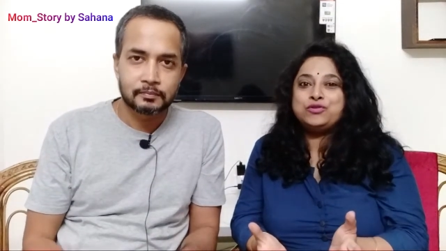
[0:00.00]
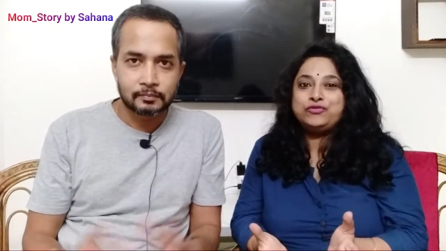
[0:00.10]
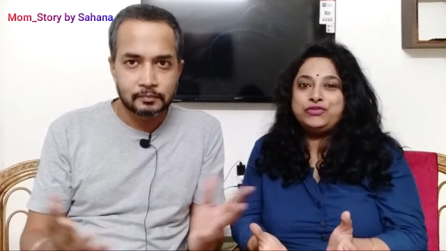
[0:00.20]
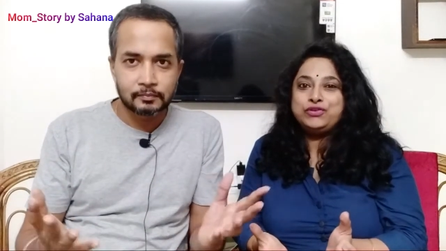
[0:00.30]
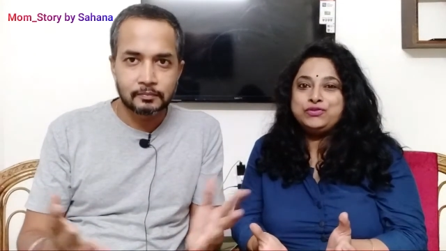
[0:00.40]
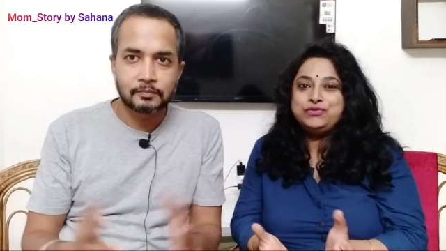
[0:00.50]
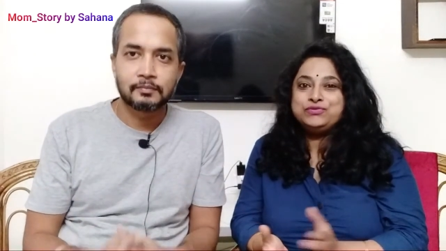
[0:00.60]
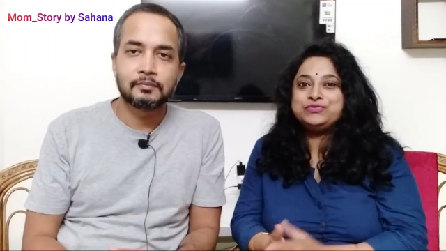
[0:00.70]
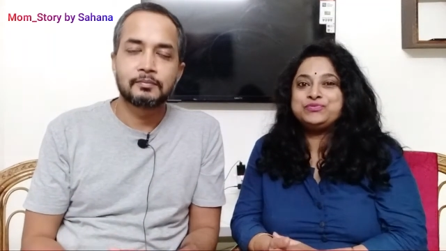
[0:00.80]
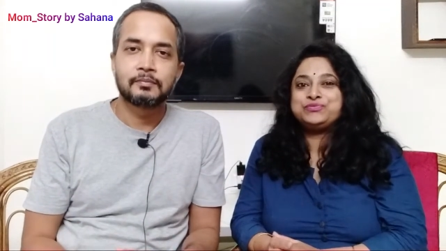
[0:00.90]
Speaker 1: of you.
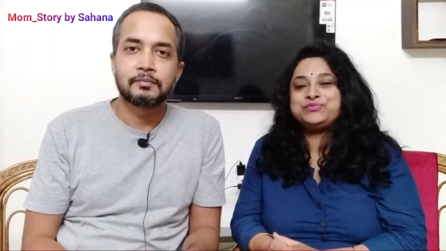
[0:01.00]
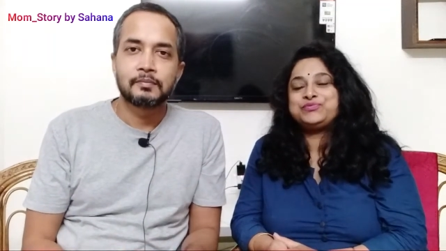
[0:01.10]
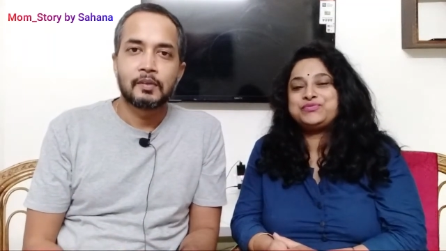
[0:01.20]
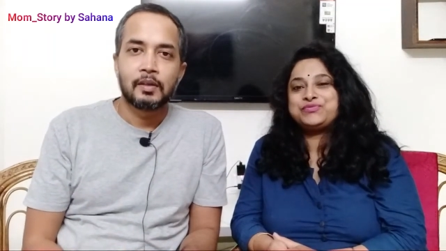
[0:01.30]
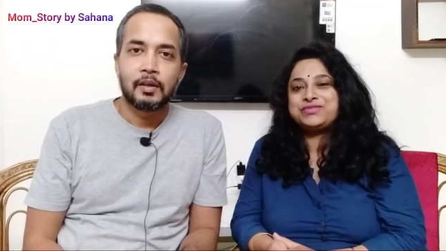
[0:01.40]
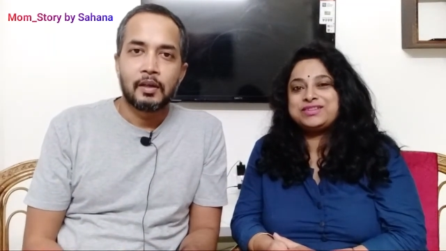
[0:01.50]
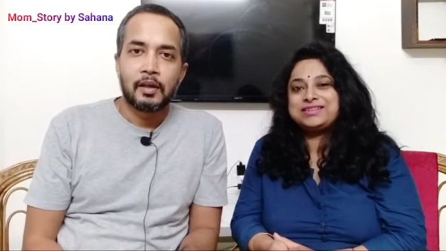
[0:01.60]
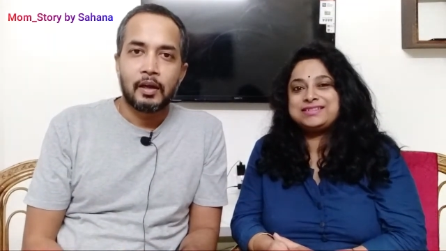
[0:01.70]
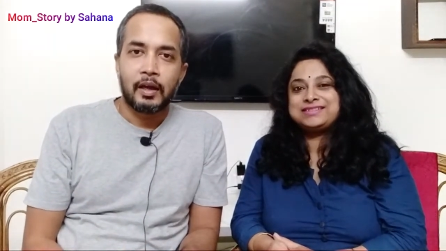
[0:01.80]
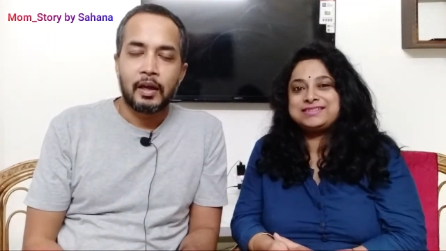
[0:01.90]

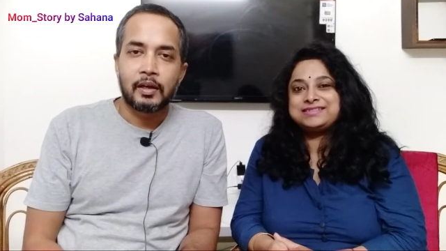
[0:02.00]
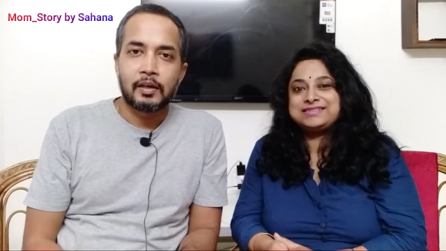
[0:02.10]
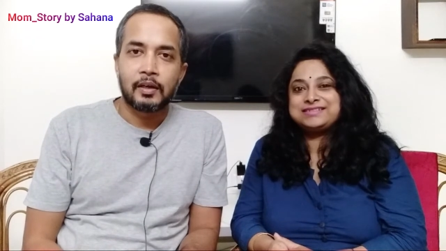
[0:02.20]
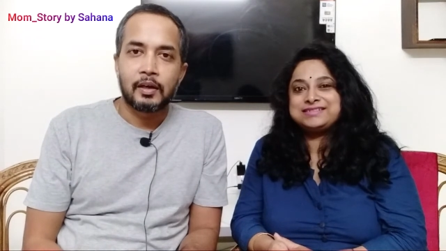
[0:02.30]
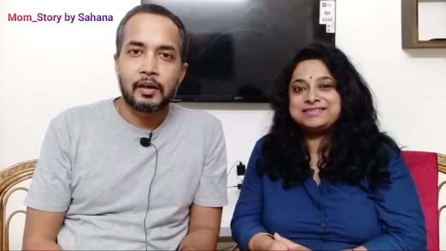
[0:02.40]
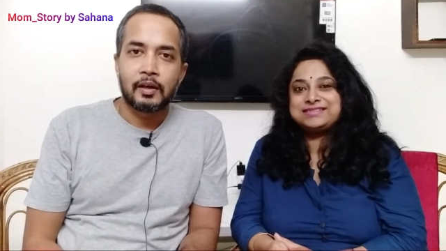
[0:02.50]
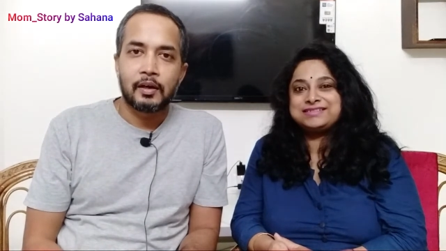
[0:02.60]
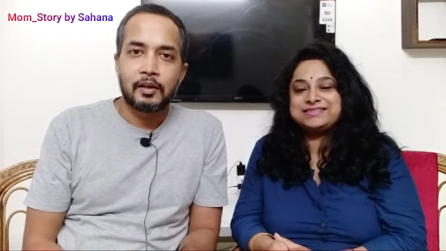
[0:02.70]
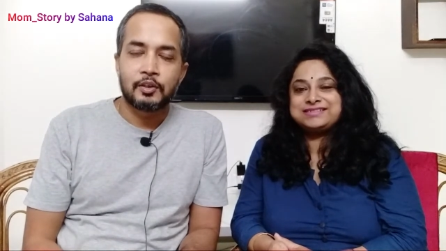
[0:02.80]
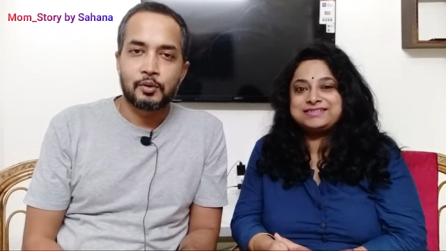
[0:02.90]
Speaker 2: And uh,
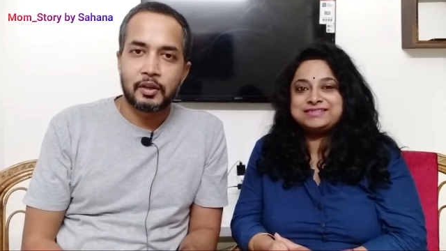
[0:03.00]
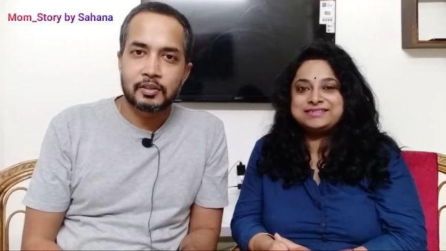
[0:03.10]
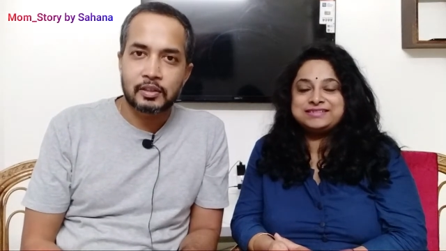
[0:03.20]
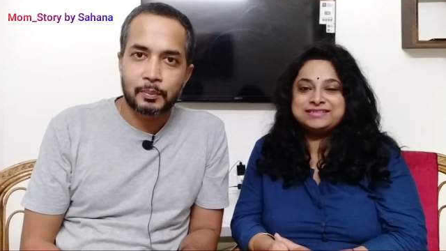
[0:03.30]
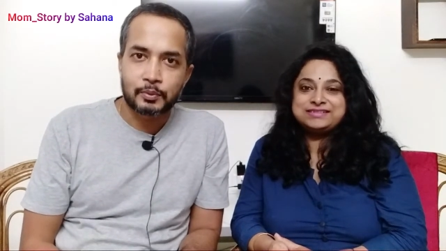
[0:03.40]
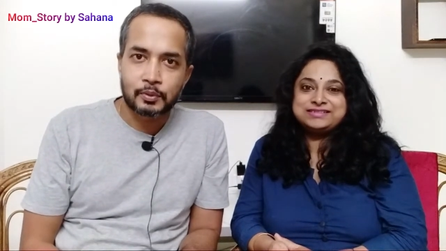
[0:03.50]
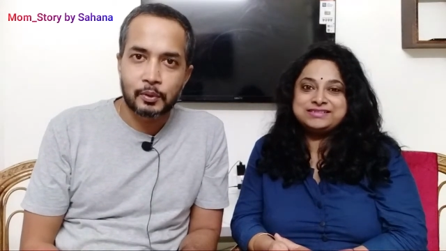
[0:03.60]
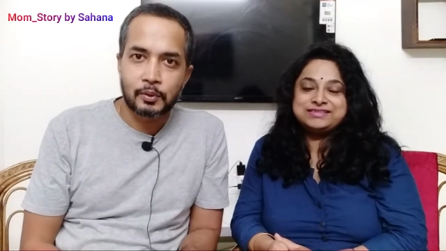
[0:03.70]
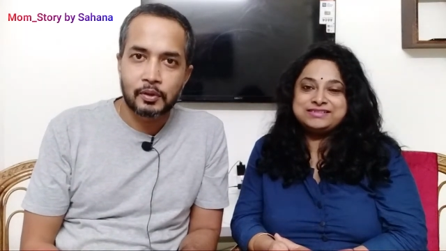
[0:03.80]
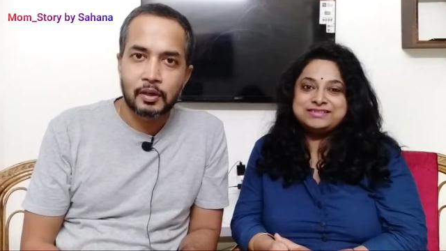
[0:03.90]
in today's
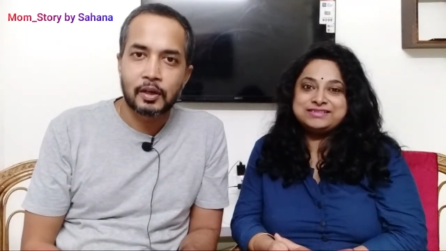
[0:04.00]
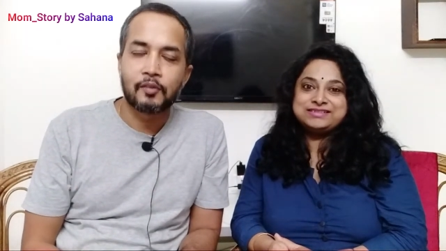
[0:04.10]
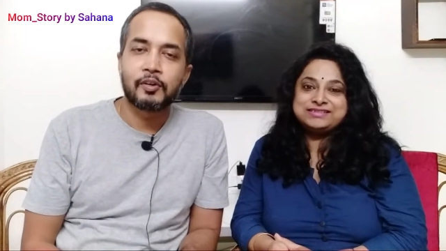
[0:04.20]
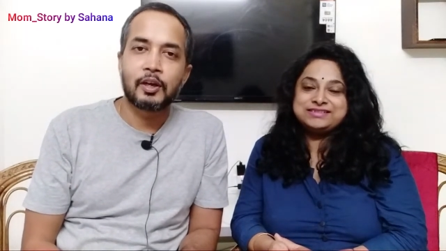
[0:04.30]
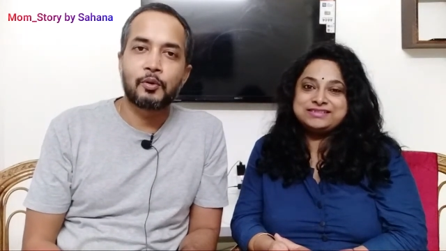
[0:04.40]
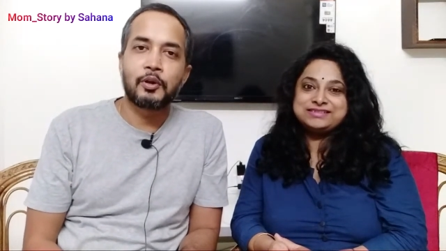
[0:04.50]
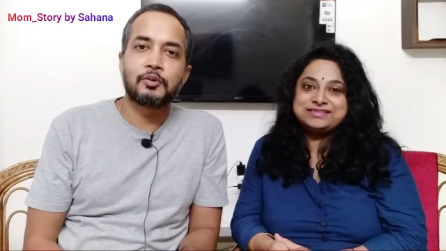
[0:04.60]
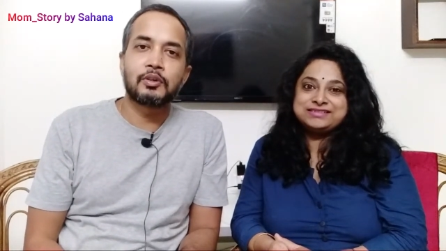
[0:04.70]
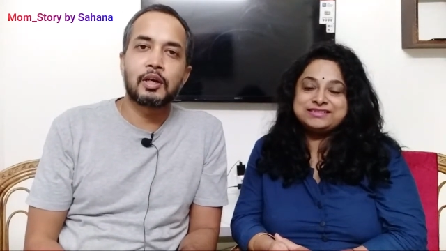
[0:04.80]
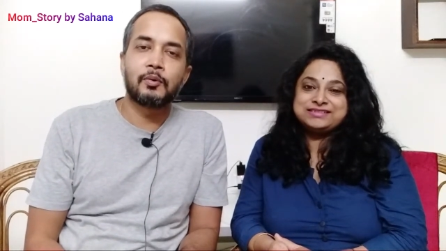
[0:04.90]
episode, we are going
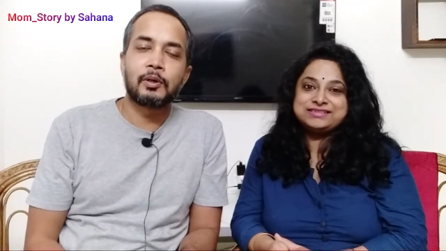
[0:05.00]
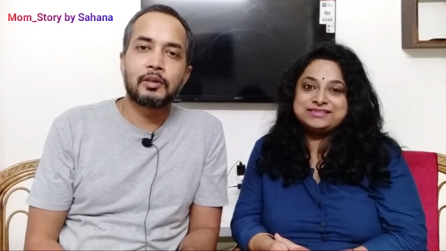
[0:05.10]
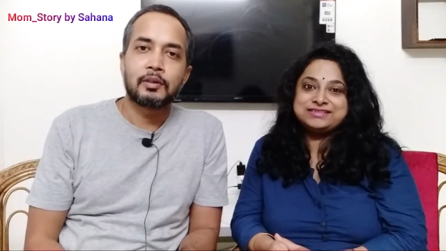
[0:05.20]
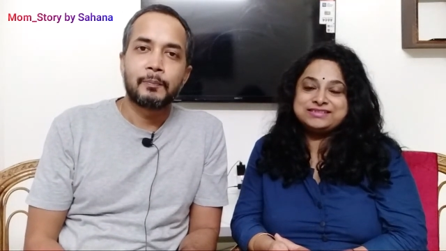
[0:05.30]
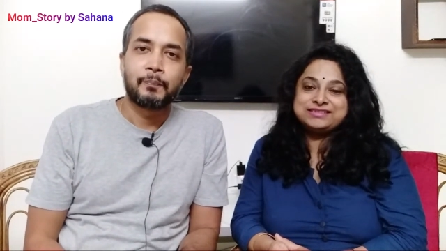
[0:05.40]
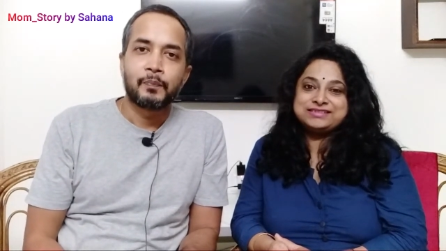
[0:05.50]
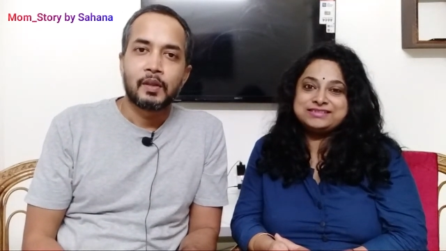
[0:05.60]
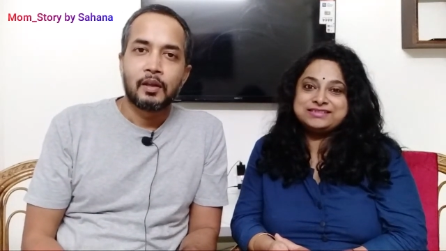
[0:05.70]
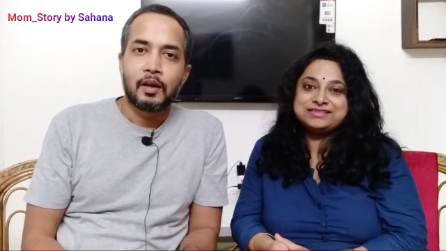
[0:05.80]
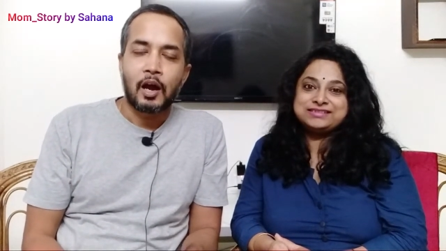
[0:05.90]
to cover
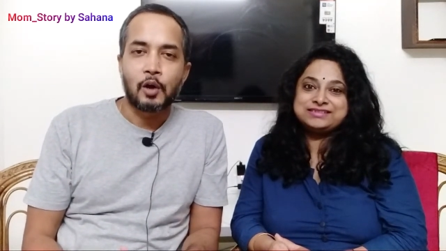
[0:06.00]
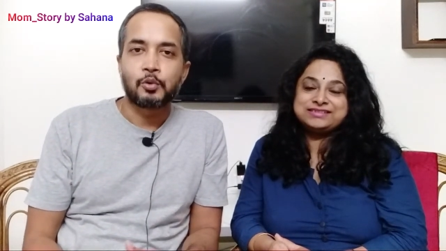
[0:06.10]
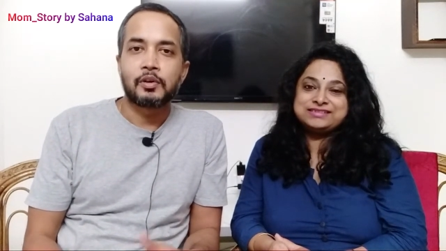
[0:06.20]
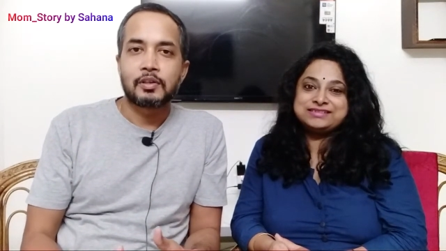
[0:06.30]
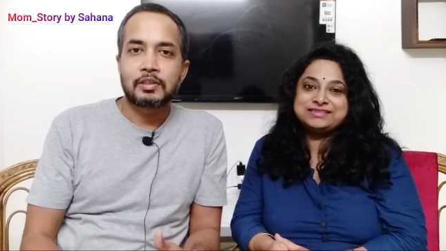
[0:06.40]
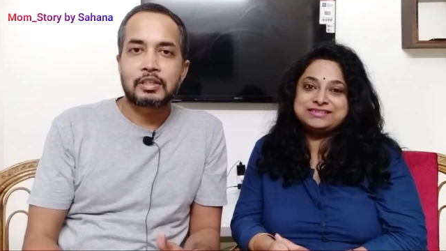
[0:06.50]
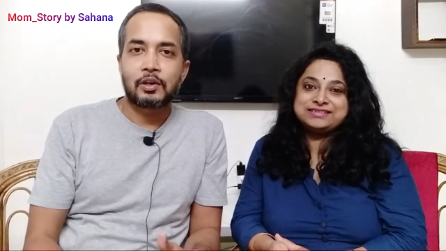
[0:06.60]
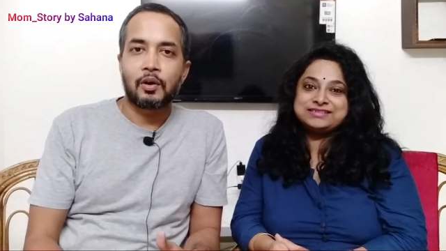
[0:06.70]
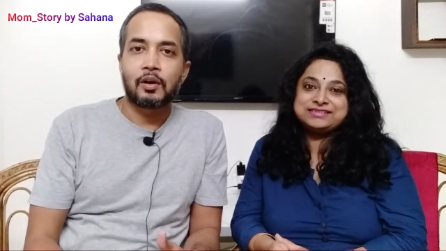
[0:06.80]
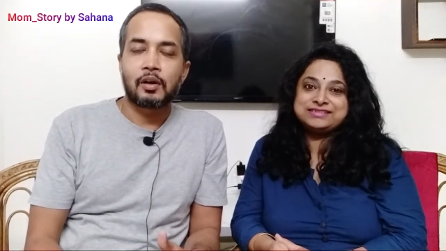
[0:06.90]
how to
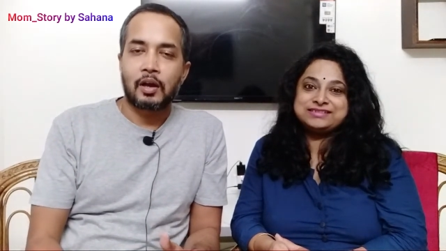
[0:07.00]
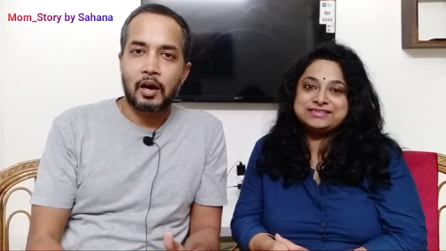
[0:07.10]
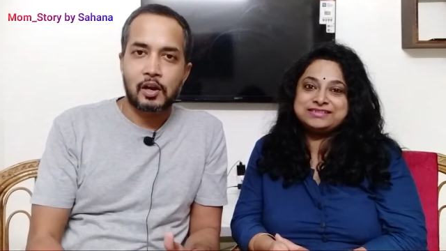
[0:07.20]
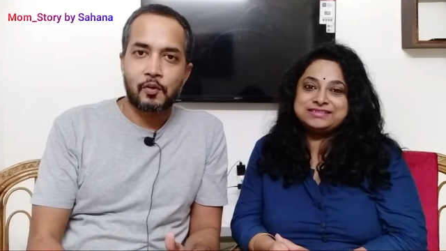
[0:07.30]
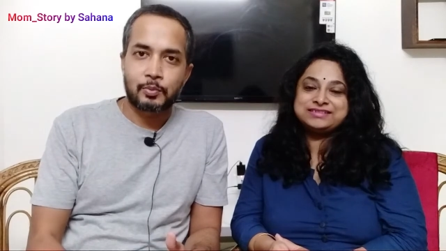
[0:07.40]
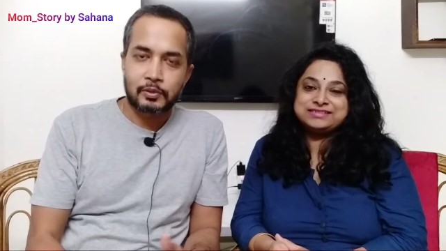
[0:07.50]
register on CARA